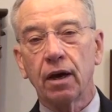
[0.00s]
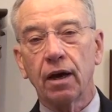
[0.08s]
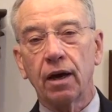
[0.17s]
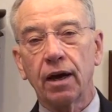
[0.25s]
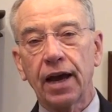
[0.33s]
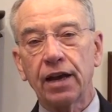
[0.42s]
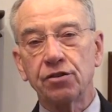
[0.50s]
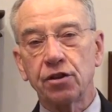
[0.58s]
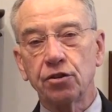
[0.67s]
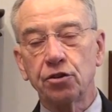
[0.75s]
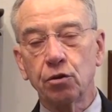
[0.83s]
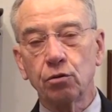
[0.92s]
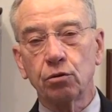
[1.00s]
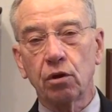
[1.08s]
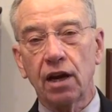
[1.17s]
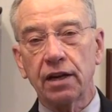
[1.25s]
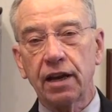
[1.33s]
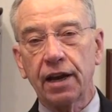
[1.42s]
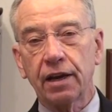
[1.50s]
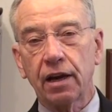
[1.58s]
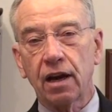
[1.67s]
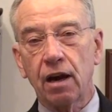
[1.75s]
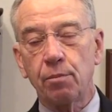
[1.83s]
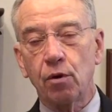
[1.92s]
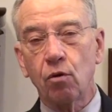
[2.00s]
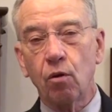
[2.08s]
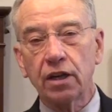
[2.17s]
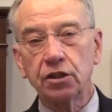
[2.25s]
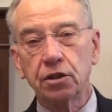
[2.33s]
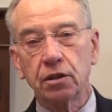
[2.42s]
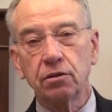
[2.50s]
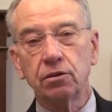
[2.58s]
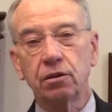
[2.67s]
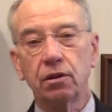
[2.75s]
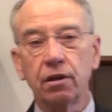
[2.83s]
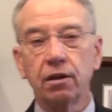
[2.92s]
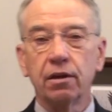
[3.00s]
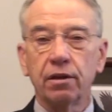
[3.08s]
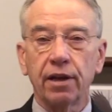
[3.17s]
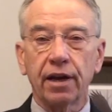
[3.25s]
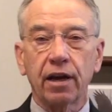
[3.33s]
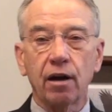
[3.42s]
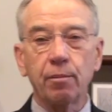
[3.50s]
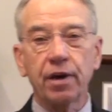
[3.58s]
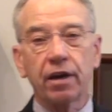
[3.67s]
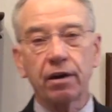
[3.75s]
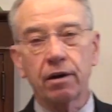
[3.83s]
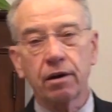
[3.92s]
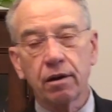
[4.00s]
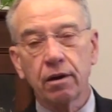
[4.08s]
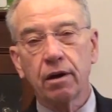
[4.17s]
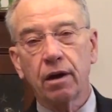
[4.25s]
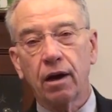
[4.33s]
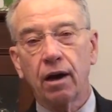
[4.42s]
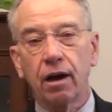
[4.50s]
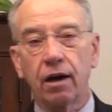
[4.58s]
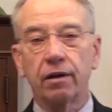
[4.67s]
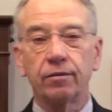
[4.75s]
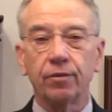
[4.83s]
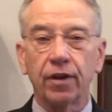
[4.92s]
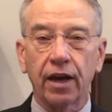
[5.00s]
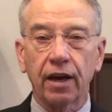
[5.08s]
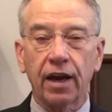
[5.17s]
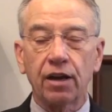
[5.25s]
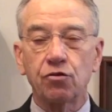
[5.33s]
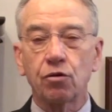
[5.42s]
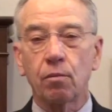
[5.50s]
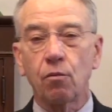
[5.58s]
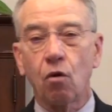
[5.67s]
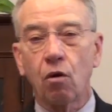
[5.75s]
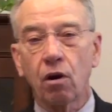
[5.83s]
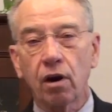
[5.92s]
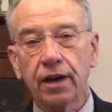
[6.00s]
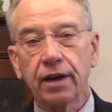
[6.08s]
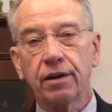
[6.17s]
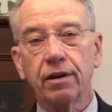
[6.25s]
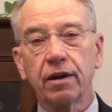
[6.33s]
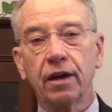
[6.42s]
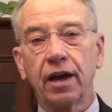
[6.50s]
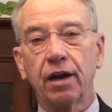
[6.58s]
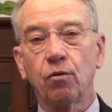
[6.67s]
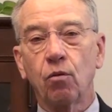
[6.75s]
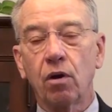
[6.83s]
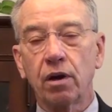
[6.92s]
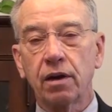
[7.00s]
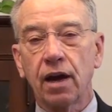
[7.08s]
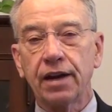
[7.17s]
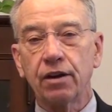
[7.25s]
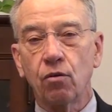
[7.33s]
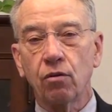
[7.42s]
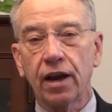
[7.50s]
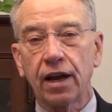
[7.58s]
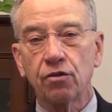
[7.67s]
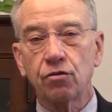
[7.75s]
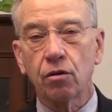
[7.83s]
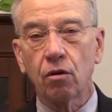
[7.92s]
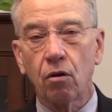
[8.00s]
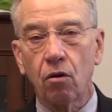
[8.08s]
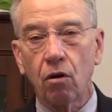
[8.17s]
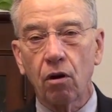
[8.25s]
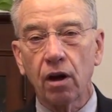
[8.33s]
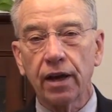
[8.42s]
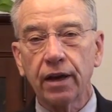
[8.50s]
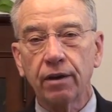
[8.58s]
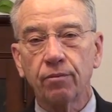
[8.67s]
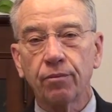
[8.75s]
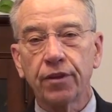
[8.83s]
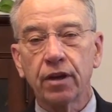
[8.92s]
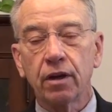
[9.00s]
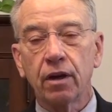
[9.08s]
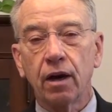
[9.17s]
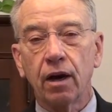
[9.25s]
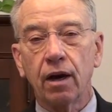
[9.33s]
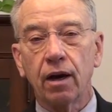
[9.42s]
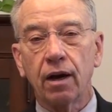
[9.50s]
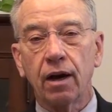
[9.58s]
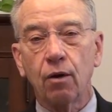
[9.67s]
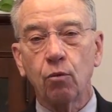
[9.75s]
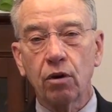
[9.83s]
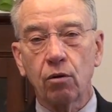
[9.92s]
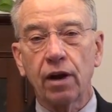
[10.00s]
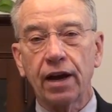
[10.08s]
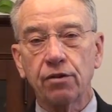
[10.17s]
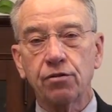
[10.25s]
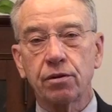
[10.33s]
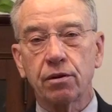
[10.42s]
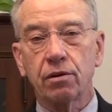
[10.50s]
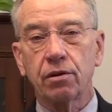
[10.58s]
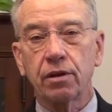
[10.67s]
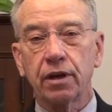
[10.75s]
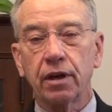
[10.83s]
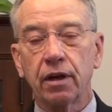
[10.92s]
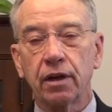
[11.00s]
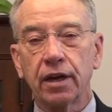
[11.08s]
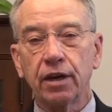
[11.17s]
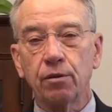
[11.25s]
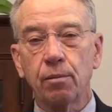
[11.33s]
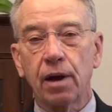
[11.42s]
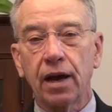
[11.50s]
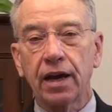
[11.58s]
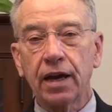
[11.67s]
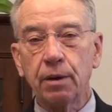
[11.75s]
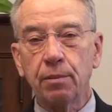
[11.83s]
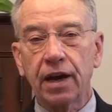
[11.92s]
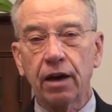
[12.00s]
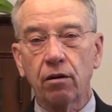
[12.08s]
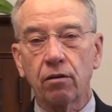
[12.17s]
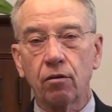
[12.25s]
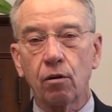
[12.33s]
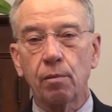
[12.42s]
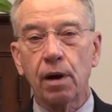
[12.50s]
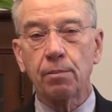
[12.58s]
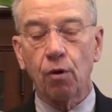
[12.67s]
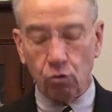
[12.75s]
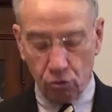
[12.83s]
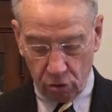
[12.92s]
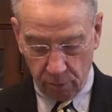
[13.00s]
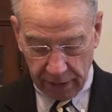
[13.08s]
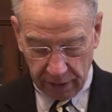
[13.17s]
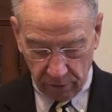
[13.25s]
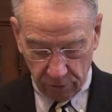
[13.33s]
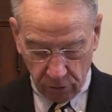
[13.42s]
As usual, I take a couple questions that come in and answer them orally, and what I don't answer orally, we'll answer either by email or by postal mail.